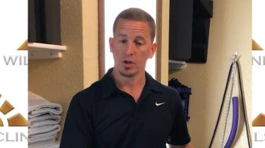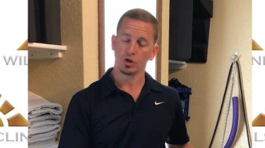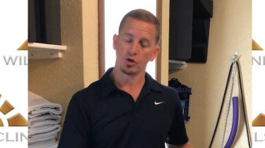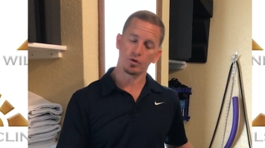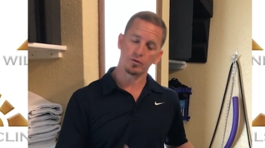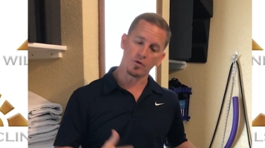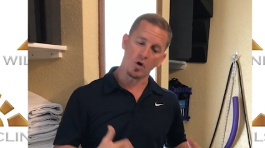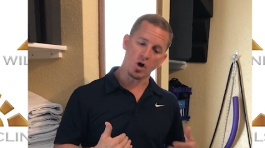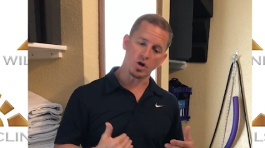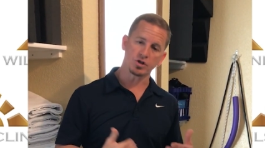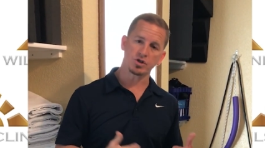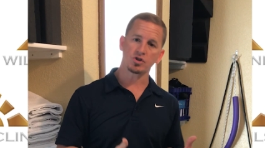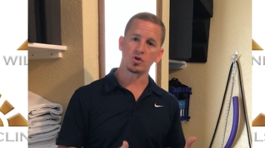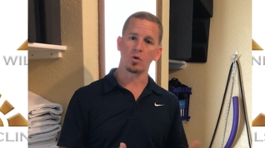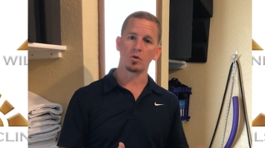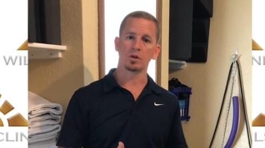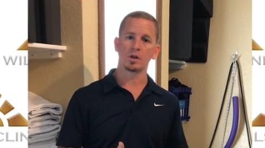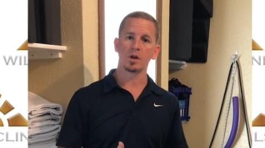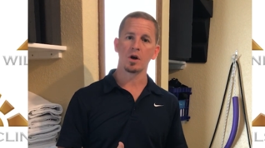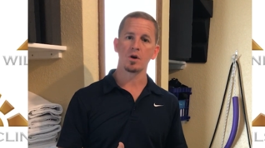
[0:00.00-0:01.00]
you've got
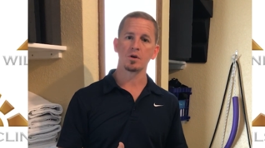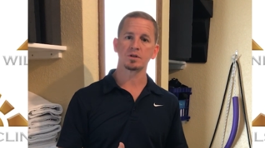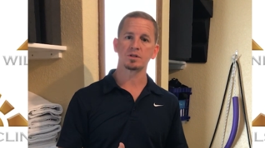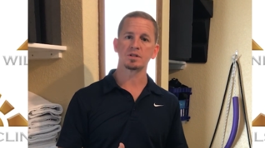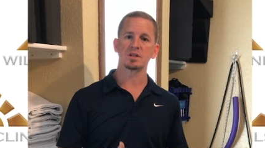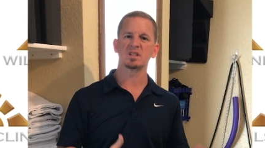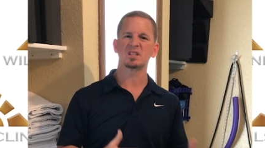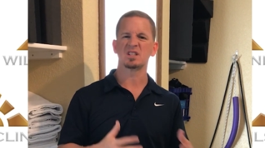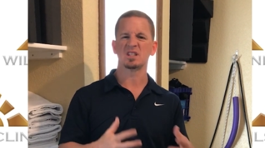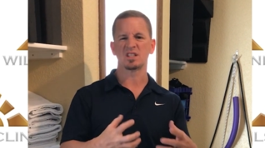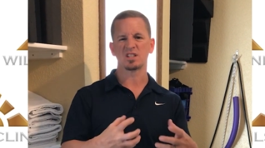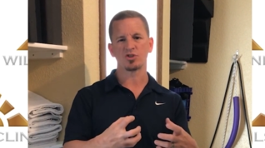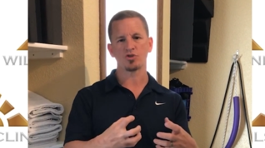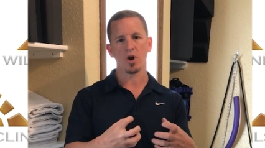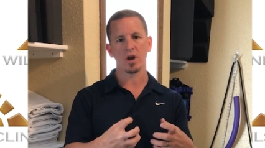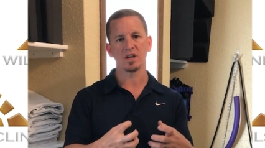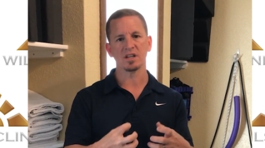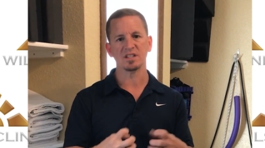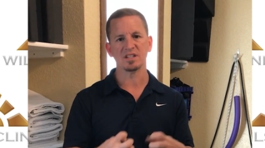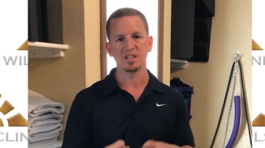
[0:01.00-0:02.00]
scoliosis, it's
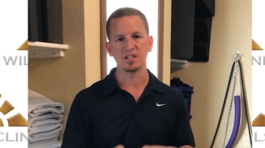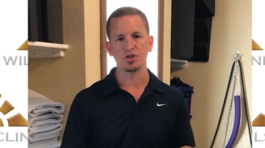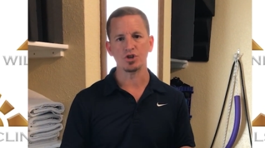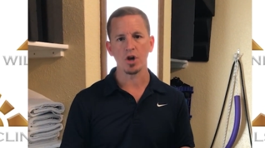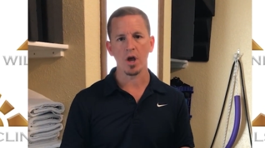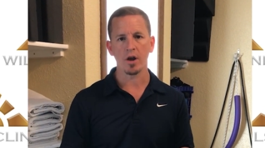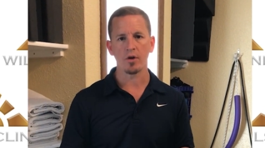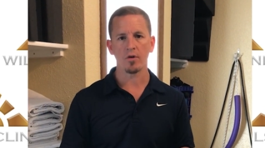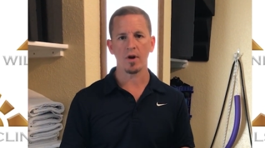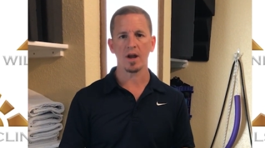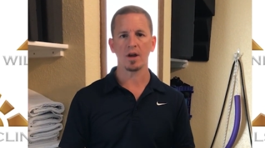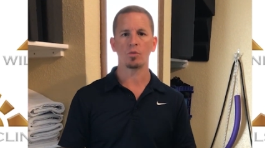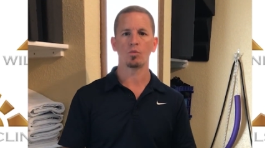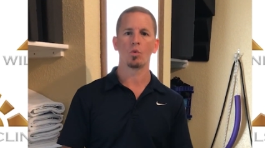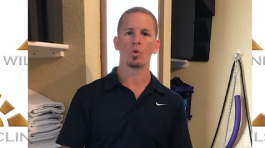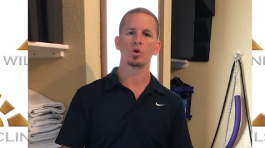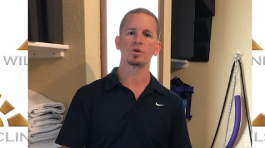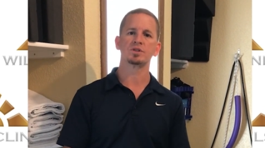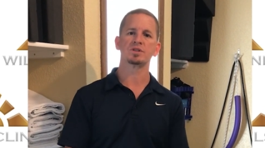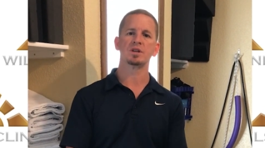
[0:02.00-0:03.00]
trying to degenerate,
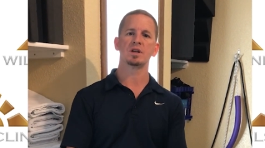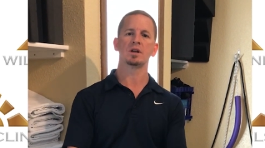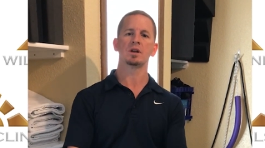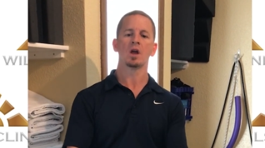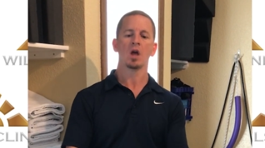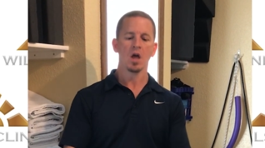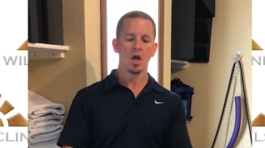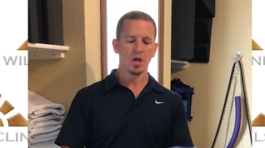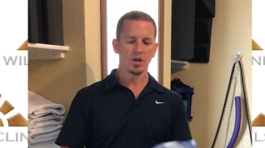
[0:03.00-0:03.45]
worsen,